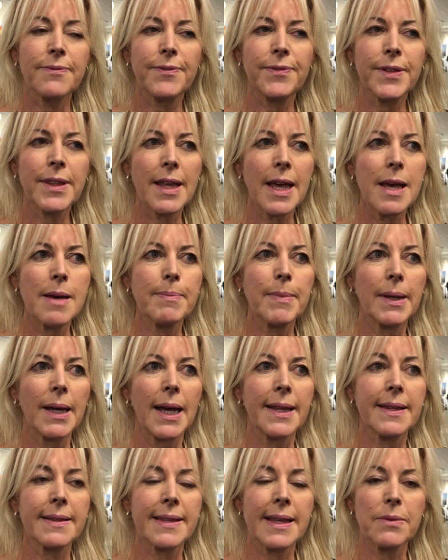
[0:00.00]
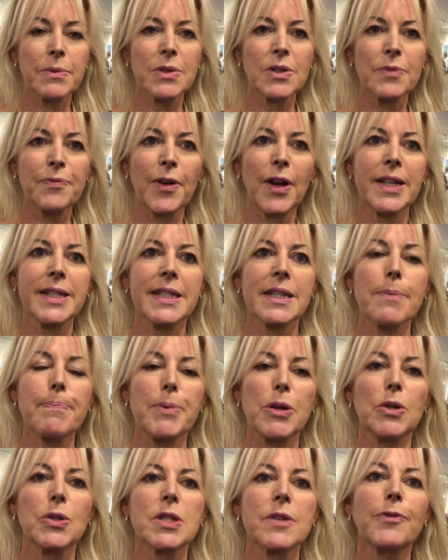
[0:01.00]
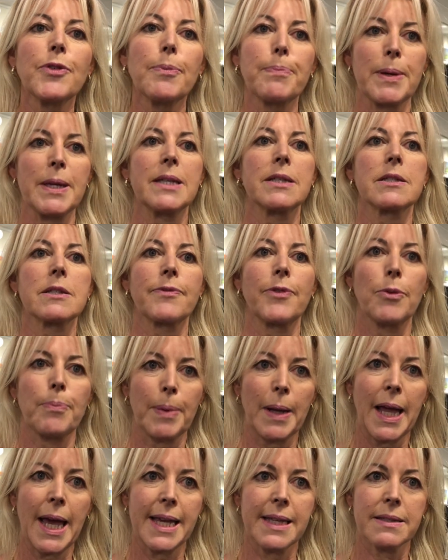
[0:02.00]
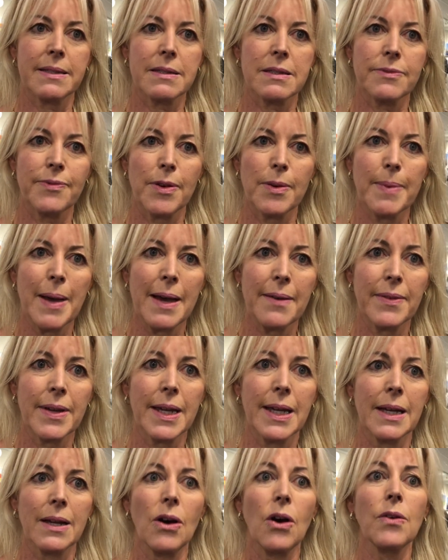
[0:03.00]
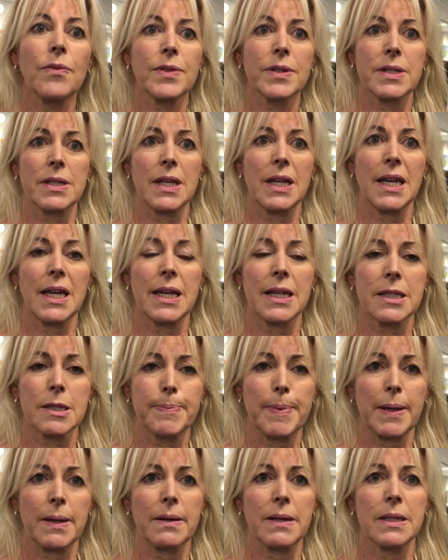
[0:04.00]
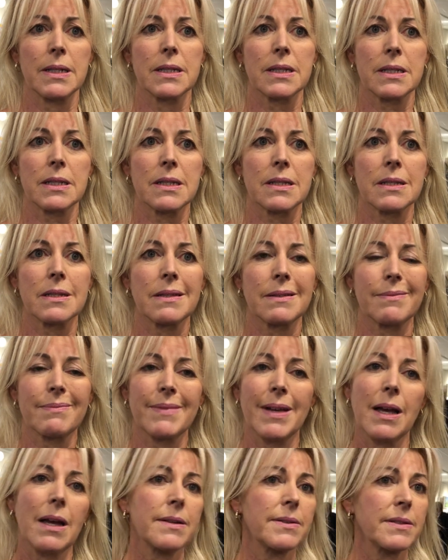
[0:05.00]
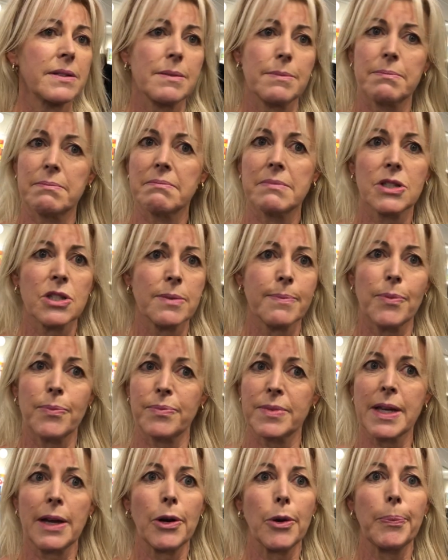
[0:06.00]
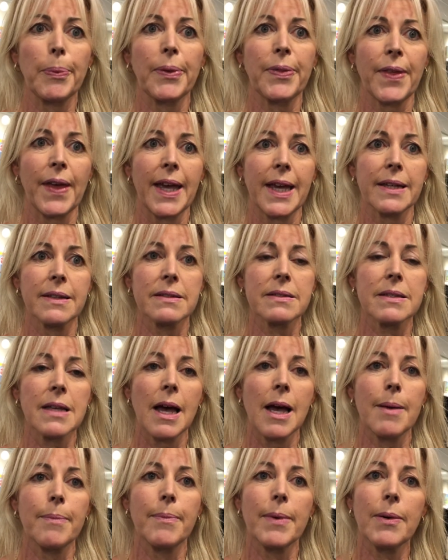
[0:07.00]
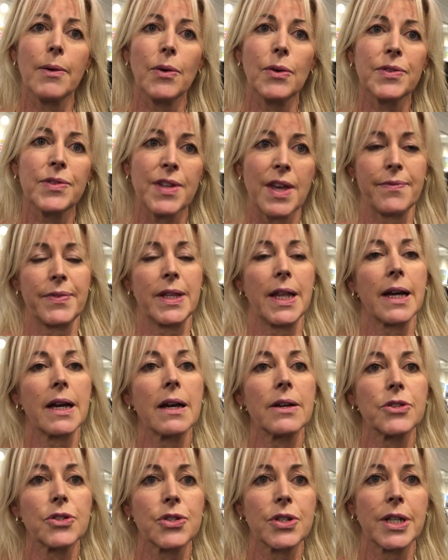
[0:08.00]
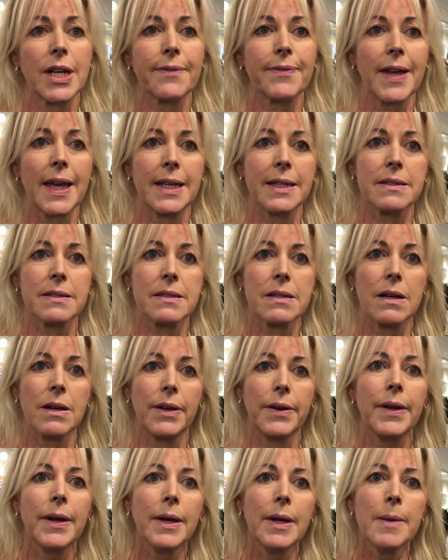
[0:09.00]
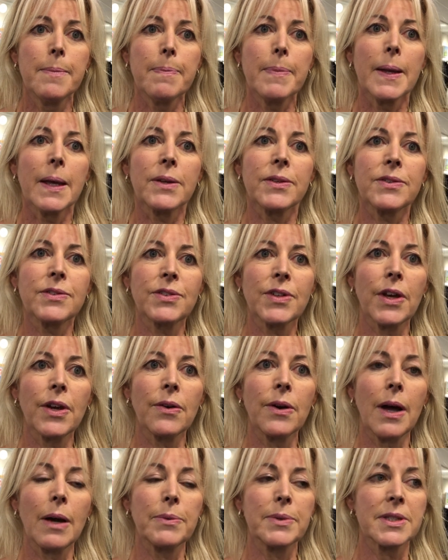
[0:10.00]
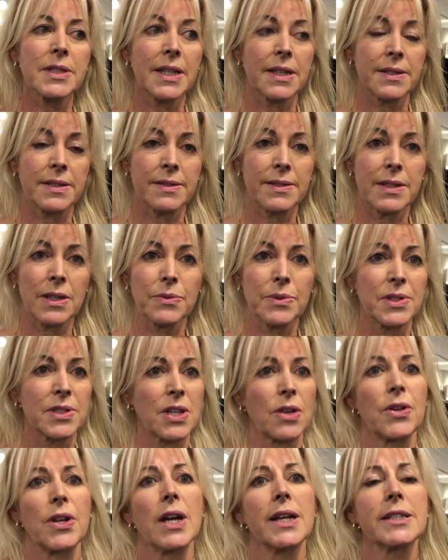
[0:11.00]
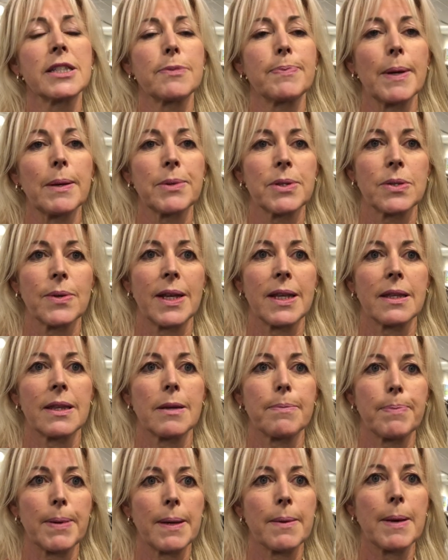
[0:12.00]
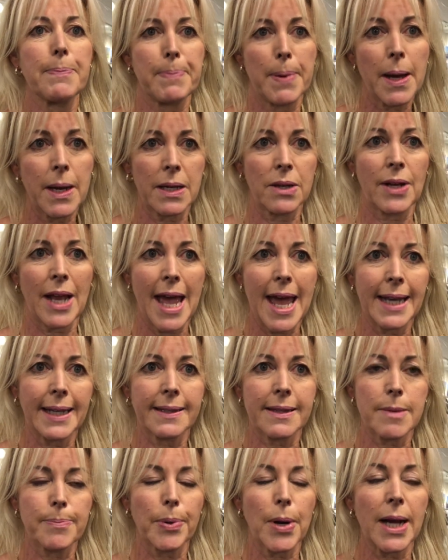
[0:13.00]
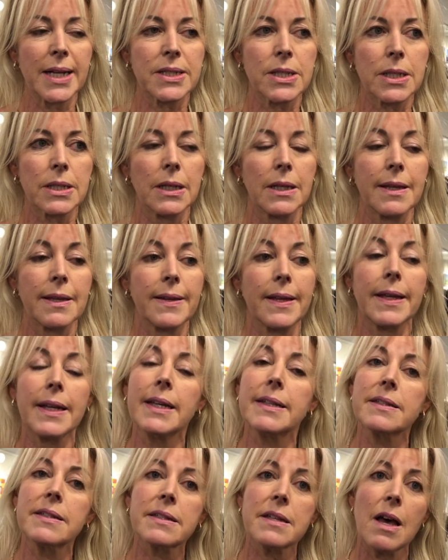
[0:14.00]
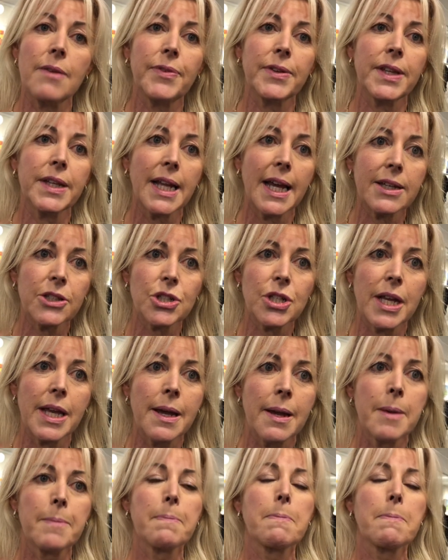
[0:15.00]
for them, they were finding a beautiful, peaceful place from having obviously experienced some terrible things serving their country in Afghanistan. So it was so nice to be able to do anything practical. And then I discovered that actually